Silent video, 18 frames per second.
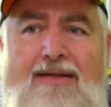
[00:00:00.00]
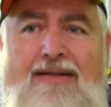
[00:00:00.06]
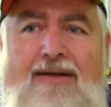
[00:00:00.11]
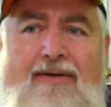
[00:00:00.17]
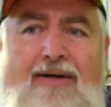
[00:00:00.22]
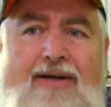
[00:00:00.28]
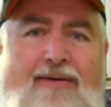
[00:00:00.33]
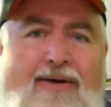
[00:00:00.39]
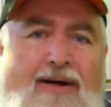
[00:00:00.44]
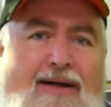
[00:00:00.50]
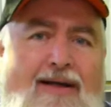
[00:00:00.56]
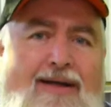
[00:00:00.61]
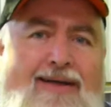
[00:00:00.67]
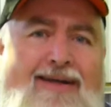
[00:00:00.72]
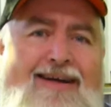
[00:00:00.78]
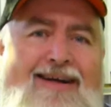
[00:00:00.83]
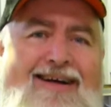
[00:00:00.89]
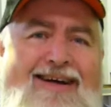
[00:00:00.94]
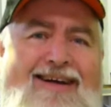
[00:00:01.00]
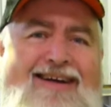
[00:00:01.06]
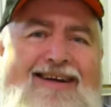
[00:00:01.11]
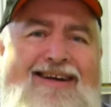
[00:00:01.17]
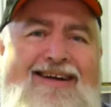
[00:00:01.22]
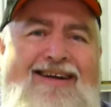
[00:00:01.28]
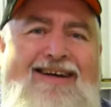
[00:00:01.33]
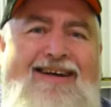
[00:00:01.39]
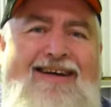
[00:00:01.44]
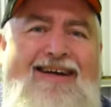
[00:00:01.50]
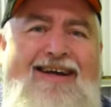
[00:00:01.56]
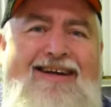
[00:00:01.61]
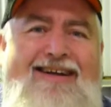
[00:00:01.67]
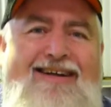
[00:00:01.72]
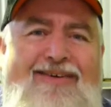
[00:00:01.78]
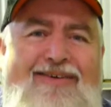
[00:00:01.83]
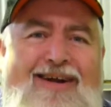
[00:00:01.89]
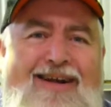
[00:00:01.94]
So anyway,
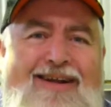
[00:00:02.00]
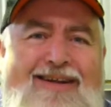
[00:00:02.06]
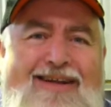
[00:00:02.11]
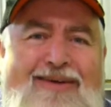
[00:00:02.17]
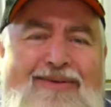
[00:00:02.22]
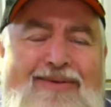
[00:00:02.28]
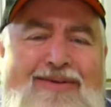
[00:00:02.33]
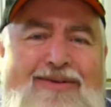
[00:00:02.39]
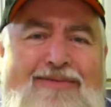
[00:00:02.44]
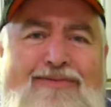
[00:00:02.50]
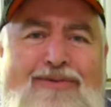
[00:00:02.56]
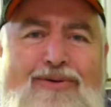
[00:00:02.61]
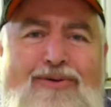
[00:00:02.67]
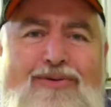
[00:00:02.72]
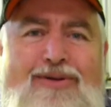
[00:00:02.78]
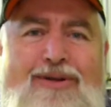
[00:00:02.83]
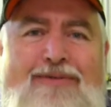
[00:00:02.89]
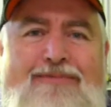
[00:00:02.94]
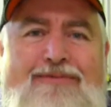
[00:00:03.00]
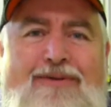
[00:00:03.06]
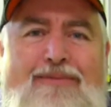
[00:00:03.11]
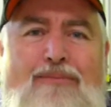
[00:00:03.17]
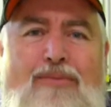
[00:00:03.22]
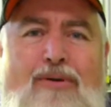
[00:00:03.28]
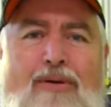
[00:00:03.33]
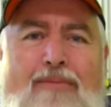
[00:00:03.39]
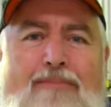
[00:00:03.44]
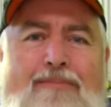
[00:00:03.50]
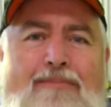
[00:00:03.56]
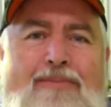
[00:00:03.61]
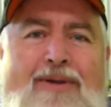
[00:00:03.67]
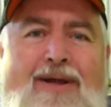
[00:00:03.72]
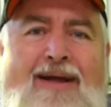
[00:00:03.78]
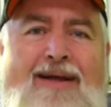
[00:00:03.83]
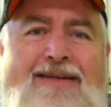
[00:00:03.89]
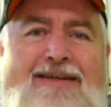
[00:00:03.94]
heading around there with the forklift and
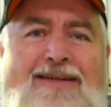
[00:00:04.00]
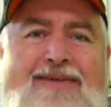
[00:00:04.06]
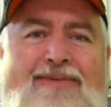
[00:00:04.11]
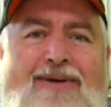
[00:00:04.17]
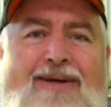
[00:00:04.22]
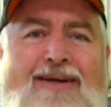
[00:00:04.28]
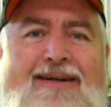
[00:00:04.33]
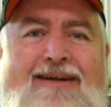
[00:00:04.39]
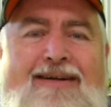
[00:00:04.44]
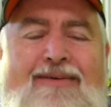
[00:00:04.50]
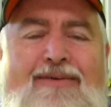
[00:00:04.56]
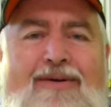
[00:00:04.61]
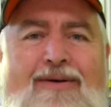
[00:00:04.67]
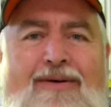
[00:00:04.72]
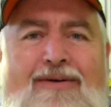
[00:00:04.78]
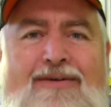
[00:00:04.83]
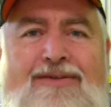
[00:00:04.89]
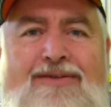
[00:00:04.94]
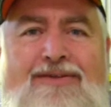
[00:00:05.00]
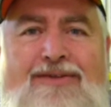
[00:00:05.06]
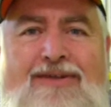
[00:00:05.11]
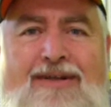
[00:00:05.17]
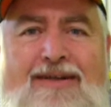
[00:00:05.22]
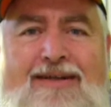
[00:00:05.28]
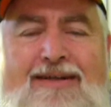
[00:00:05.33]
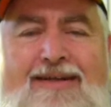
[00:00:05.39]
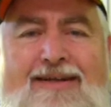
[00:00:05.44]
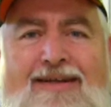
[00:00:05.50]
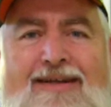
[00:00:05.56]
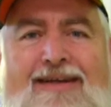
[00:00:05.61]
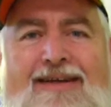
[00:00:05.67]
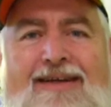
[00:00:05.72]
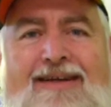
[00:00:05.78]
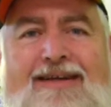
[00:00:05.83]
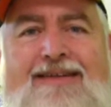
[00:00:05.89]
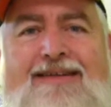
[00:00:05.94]
bloop, down she went. Oh shit.
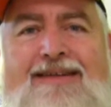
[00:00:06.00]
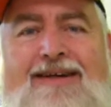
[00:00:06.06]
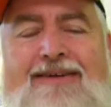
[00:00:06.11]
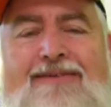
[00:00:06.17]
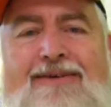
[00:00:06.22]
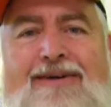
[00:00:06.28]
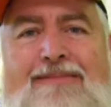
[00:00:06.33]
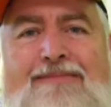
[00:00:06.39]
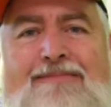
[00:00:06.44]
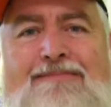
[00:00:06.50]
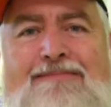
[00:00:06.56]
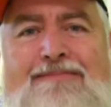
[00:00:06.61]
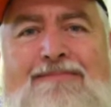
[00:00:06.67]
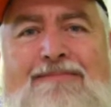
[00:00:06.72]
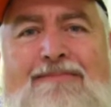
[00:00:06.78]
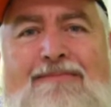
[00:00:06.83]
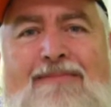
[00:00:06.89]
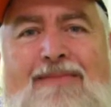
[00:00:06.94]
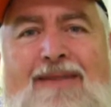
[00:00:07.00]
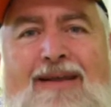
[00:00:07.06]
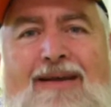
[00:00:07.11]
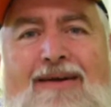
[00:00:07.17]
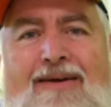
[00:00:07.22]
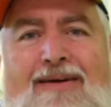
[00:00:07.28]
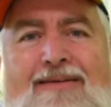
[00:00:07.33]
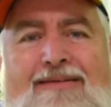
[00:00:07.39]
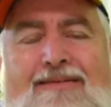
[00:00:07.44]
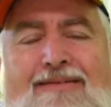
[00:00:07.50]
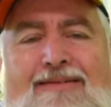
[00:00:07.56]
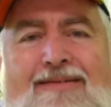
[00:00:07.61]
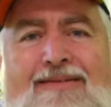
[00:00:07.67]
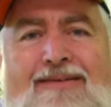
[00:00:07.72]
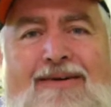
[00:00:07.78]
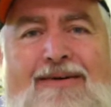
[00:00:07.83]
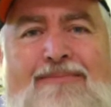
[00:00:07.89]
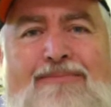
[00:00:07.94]
So
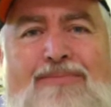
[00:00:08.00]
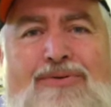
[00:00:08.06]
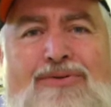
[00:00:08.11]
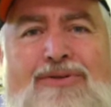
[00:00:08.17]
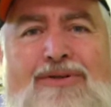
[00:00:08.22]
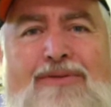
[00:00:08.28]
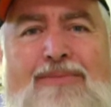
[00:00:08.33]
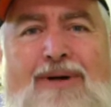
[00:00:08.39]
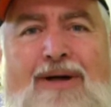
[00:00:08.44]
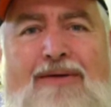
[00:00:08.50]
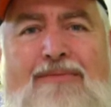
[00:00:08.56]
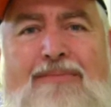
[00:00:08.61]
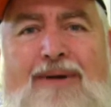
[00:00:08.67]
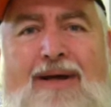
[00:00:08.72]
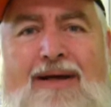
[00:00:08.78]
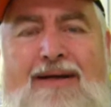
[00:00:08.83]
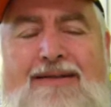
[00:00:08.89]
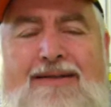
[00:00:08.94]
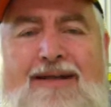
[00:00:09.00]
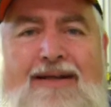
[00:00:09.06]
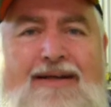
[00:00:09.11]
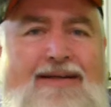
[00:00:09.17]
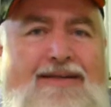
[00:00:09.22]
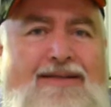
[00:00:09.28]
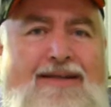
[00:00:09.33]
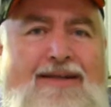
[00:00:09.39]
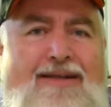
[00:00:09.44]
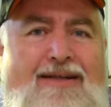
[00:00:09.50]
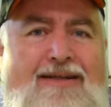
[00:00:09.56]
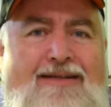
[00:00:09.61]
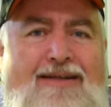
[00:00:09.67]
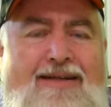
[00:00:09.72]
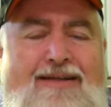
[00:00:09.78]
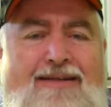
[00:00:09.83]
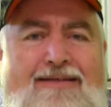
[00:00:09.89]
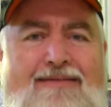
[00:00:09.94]
I pushed the boat back. It's only a tinny,
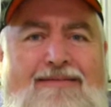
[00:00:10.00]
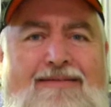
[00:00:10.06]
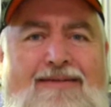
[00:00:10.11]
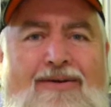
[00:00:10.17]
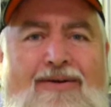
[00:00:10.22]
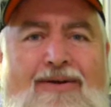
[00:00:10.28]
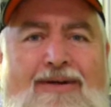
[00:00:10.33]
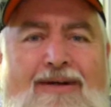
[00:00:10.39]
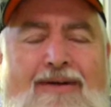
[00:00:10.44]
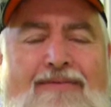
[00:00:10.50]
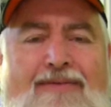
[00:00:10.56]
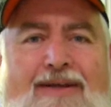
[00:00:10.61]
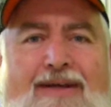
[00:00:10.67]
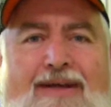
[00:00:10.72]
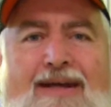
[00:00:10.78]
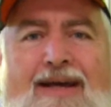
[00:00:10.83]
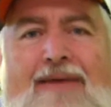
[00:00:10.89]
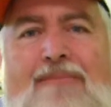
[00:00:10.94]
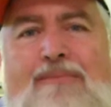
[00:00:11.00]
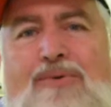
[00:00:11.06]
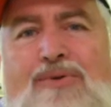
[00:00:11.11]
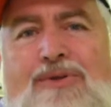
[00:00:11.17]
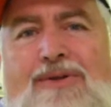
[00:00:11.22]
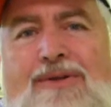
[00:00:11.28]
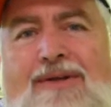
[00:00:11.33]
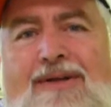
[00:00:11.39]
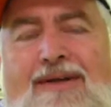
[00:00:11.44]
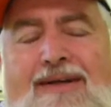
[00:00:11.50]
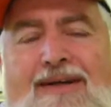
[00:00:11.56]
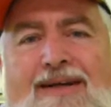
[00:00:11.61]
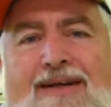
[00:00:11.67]
it's only light enough that you can push it.